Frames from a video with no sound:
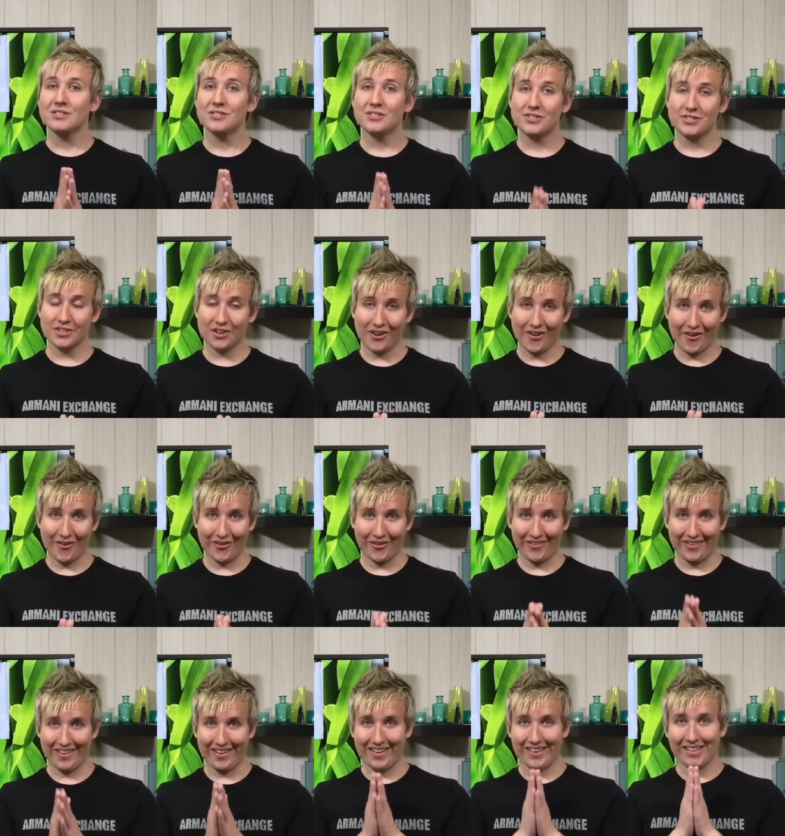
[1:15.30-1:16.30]
So,
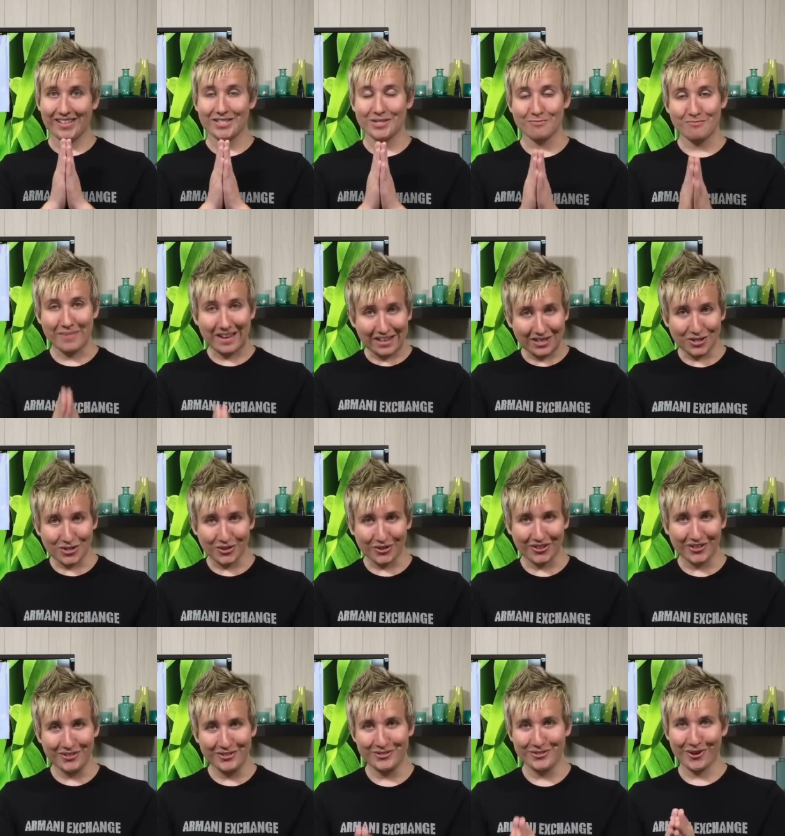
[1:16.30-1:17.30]
to make sure
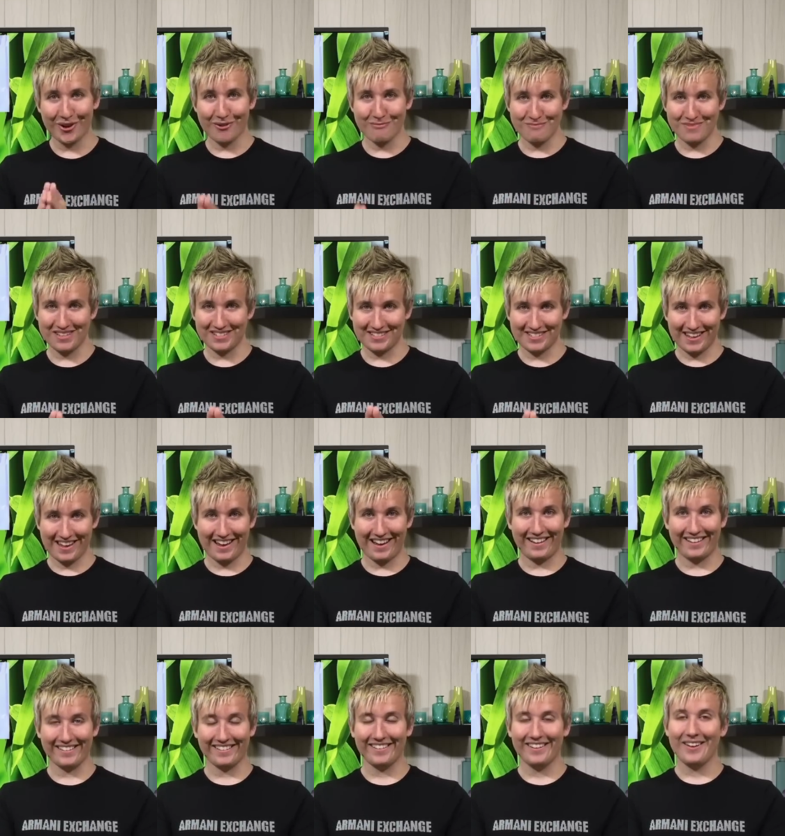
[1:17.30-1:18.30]
that you don't miss
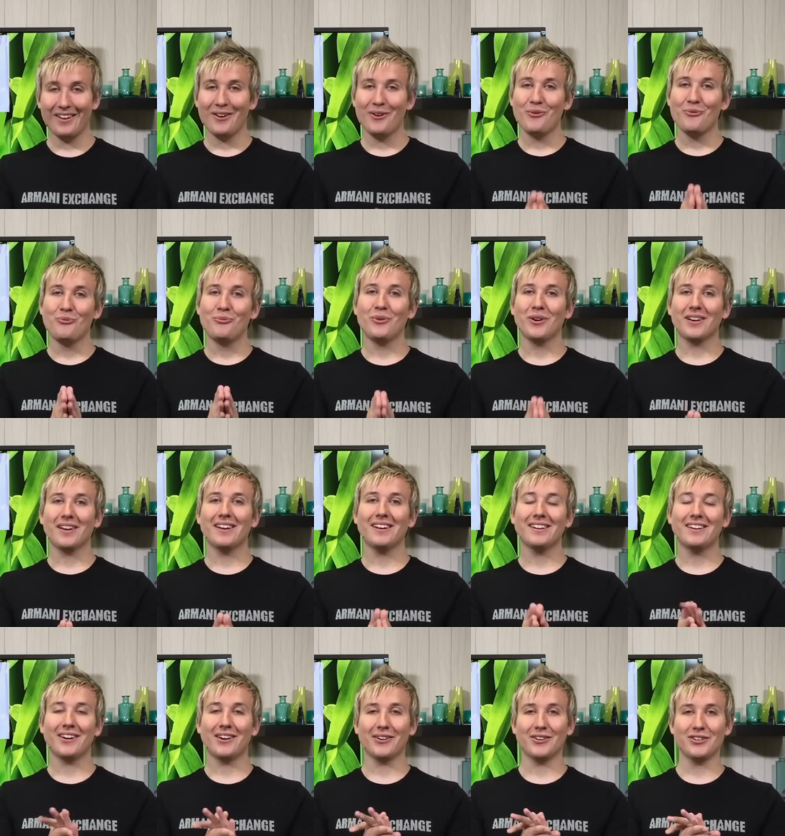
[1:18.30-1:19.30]
out, what I
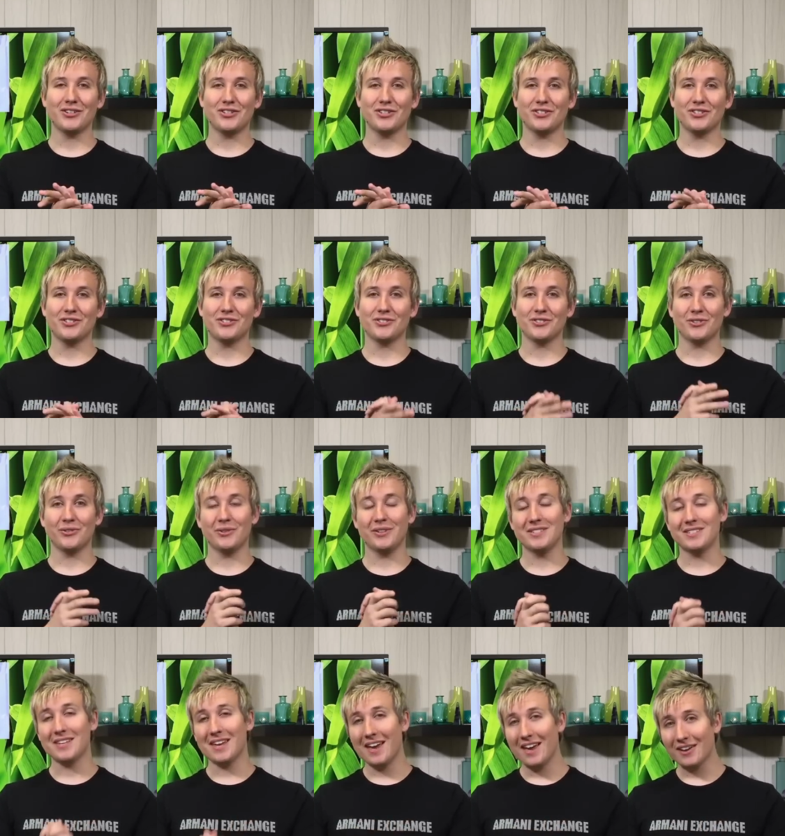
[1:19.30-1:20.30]
encourage you to do
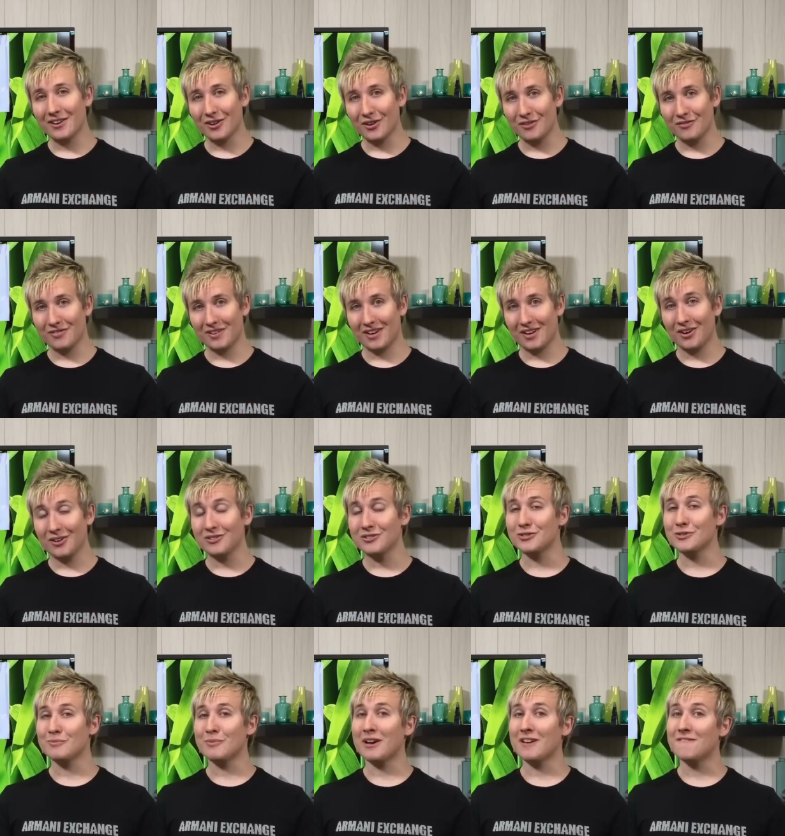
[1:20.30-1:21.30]
is head over
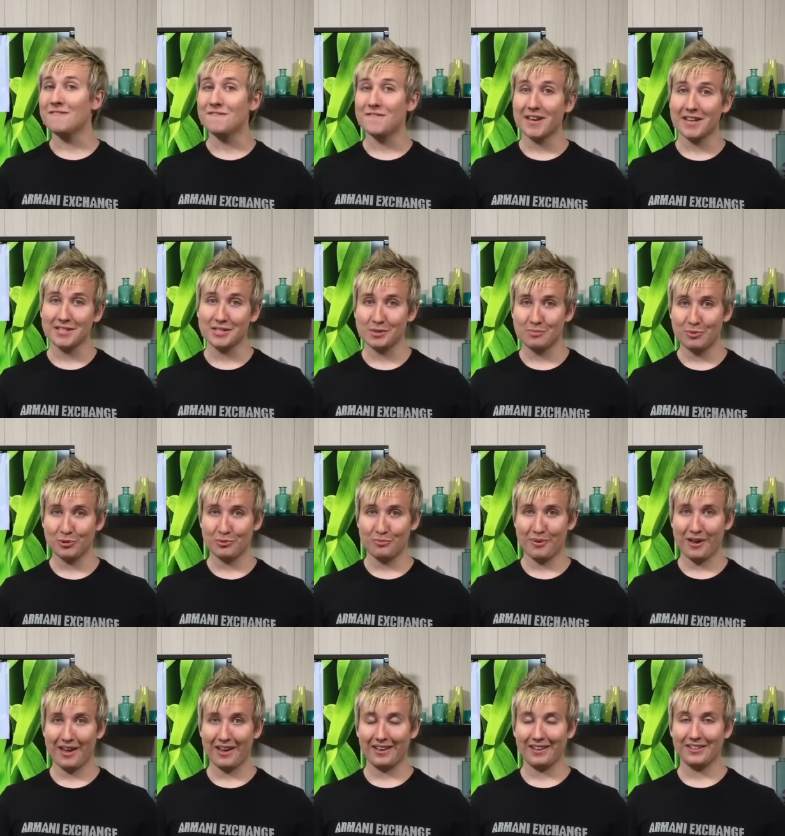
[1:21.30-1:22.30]
onto my Facebook
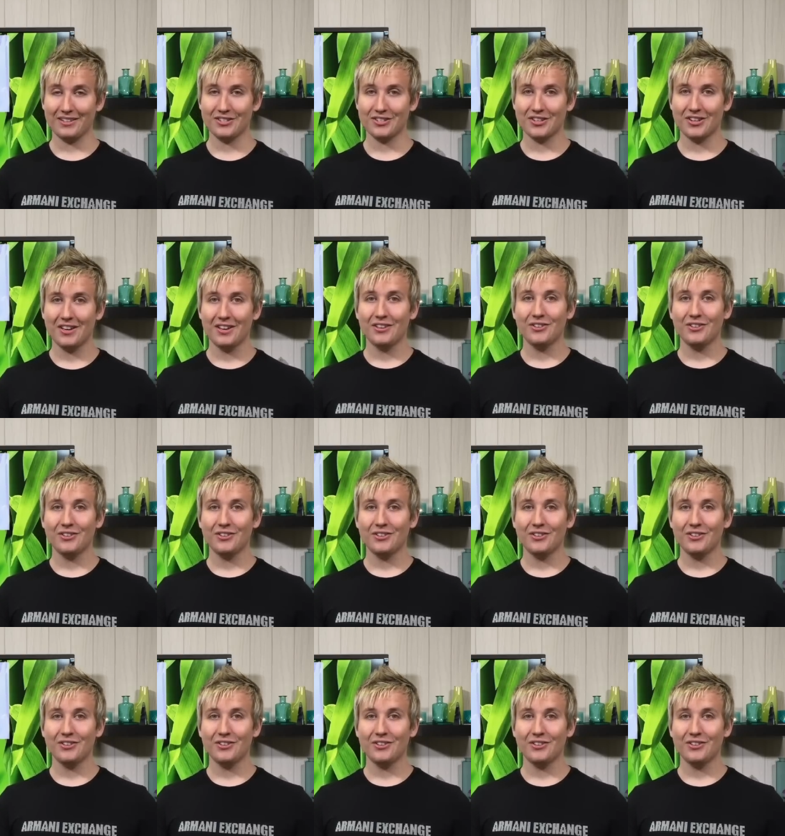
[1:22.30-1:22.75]
page.